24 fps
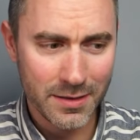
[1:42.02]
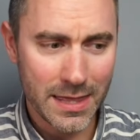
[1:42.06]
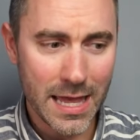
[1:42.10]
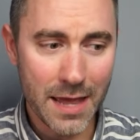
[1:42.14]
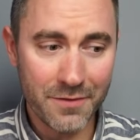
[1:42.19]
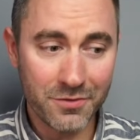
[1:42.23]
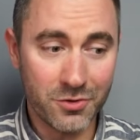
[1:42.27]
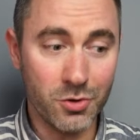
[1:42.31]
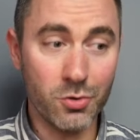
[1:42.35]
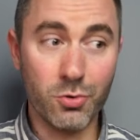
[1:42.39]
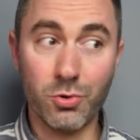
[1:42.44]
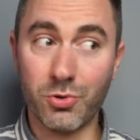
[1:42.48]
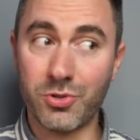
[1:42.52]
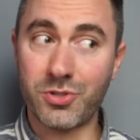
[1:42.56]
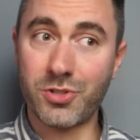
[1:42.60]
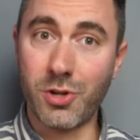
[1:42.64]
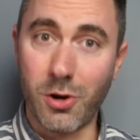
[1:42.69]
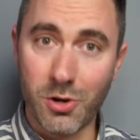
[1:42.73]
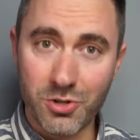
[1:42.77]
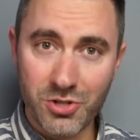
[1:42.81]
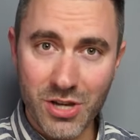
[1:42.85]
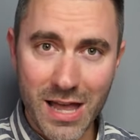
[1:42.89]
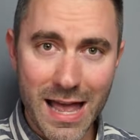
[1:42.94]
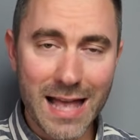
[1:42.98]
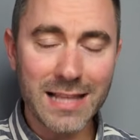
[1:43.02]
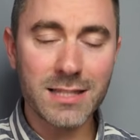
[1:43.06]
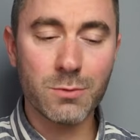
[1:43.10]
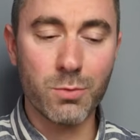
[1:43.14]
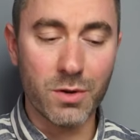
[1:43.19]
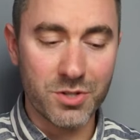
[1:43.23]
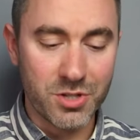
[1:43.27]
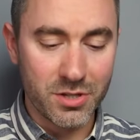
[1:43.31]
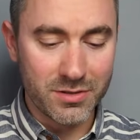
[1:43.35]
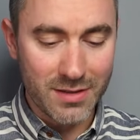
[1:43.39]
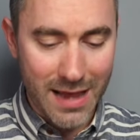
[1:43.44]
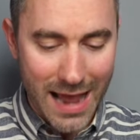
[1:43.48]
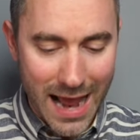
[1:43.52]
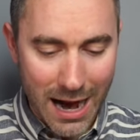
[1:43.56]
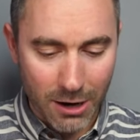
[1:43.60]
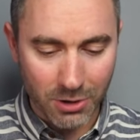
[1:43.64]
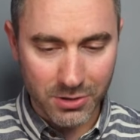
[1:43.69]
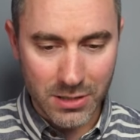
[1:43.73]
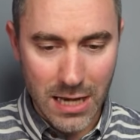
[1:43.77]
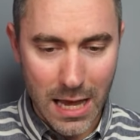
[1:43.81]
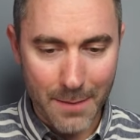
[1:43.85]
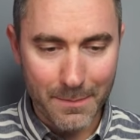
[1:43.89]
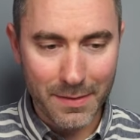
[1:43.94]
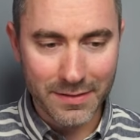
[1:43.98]
They have Google search ads, which is our
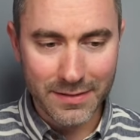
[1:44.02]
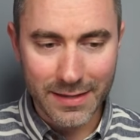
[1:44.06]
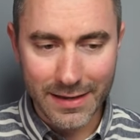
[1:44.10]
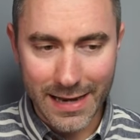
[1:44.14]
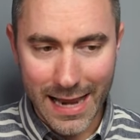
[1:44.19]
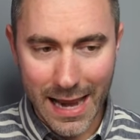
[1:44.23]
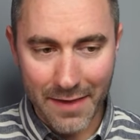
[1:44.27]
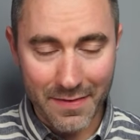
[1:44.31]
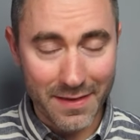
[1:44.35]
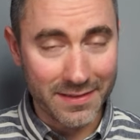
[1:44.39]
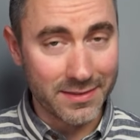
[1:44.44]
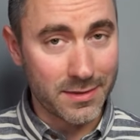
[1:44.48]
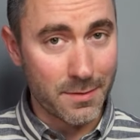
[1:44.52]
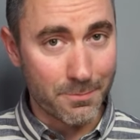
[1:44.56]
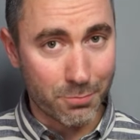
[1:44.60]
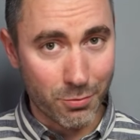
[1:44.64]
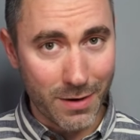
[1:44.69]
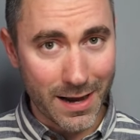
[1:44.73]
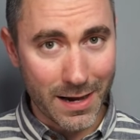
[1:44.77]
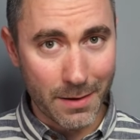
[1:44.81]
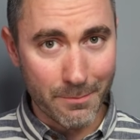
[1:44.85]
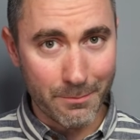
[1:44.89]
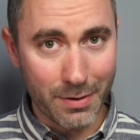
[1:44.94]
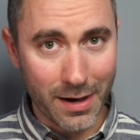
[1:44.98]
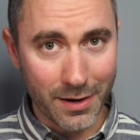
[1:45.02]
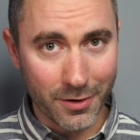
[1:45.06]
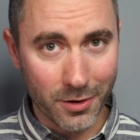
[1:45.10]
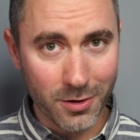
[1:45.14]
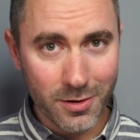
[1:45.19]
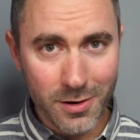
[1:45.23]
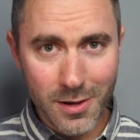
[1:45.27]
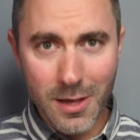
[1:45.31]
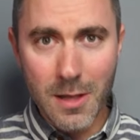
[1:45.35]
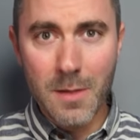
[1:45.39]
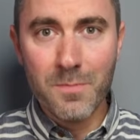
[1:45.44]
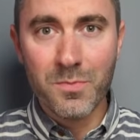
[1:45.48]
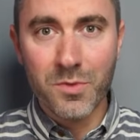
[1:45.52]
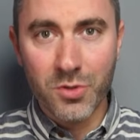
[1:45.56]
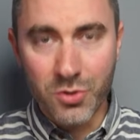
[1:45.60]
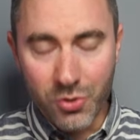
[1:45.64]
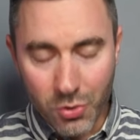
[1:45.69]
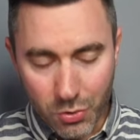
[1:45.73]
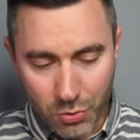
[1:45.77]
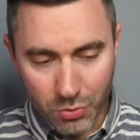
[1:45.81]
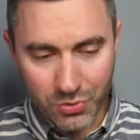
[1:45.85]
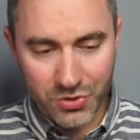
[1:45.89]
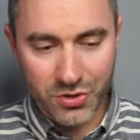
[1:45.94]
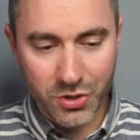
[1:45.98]
topic today. That's the bread and butter.
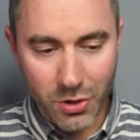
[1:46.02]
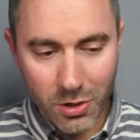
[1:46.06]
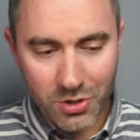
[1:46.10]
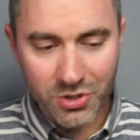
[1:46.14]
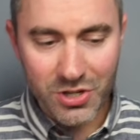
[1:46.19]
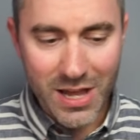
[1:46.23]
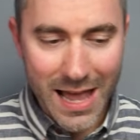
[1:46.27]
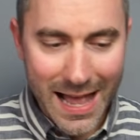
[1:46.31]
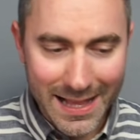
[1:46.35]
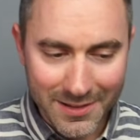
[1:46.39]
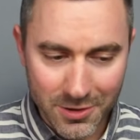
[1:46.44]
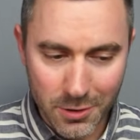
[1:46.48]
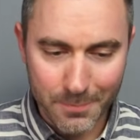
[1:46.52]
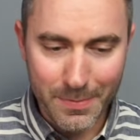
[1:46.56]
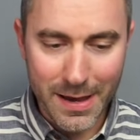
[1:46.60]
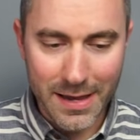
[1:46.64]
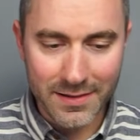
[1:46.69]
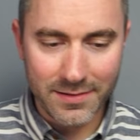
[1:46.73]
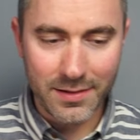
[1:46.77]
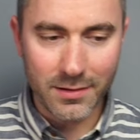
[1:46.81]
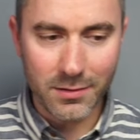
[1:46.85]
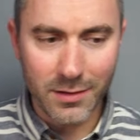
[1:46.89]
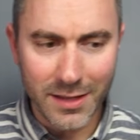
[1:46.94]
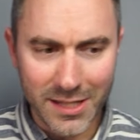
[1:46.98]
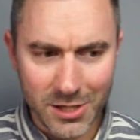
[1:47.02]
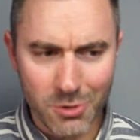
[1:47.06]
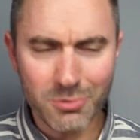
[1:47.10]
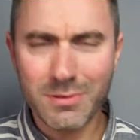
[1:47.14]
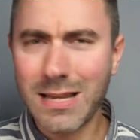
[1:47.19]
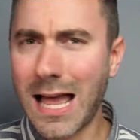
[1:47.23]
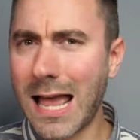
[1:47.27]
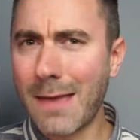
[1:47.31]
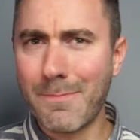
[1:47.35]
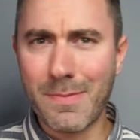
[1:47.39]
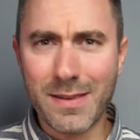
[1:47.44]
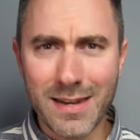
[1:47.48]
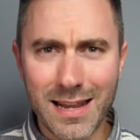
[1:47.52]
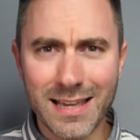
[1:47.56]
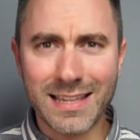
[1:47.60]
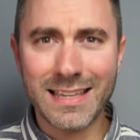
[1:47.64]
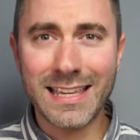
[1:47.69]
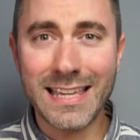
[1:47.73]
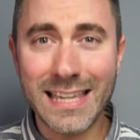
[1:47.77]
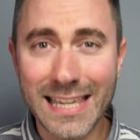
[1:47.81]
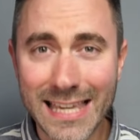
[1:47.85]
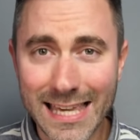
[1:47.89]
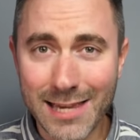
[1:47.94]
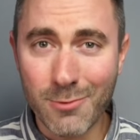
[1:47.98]
Google search ads are basically you type in a
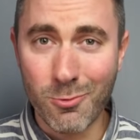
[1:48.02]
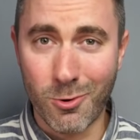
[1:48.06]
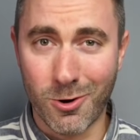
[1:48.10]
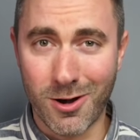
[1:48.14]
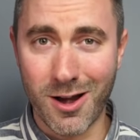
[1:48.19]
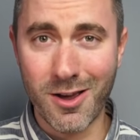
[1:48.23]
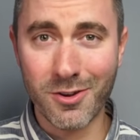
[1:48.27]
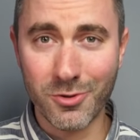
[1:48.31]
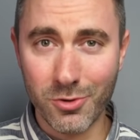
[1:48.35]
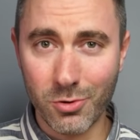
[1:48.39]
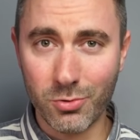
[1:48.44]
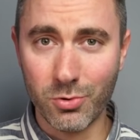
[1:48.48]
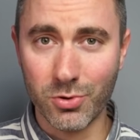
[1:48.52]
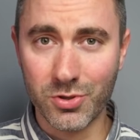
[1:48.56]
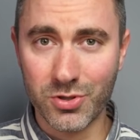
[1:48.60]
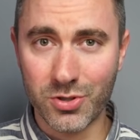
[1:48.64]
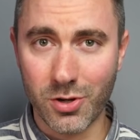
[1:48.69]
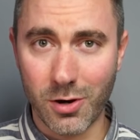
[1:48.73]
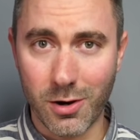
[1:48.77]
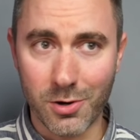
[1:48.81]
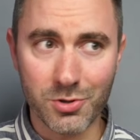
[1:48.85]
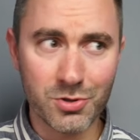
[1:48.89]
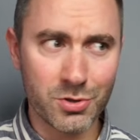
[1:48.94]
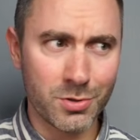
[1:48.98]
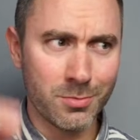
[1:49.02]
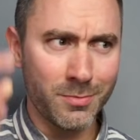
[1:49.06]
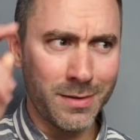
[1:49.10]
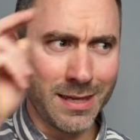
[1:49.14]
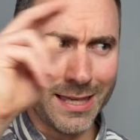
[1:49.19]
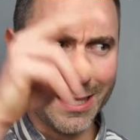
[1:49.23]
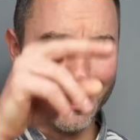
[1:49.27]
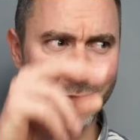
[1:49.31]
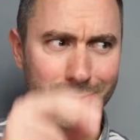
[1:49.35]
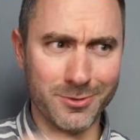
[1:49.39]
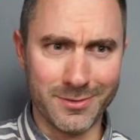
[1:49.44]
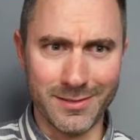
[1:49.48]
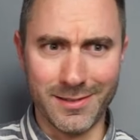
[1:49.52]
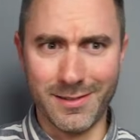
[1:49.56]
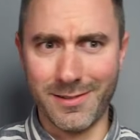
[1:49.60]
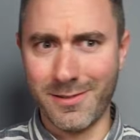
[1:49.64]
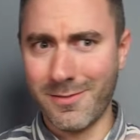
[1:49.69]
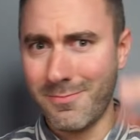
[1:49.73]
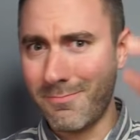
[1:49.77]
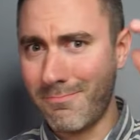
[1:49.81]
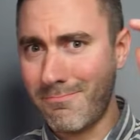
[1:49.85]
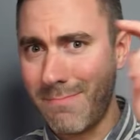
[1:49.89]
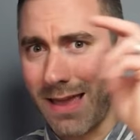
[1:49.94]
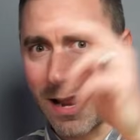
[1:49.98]
keyword on Google search, Hilton,
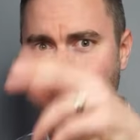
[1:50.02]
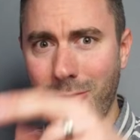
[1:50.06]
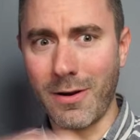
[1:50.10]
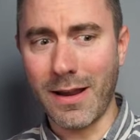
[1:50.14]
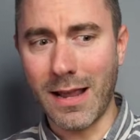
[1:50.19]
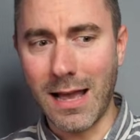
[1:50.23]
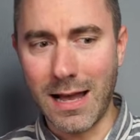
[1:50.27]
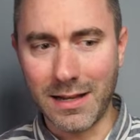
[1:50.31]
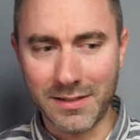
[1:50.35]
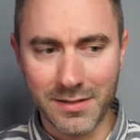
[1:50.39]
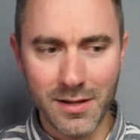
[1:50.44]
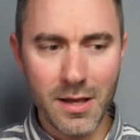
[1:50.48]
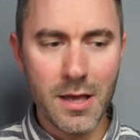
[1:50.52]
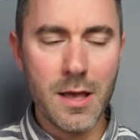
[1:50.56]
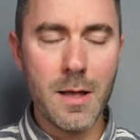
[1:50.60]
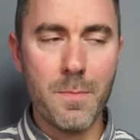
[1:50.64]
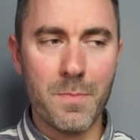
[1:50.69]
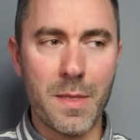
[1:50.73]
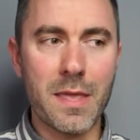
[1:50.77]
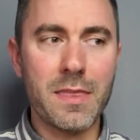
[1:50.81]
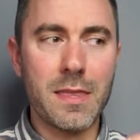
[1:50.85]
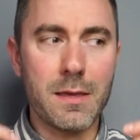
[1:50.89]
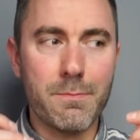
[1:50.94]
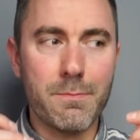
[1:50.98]
Marriott, and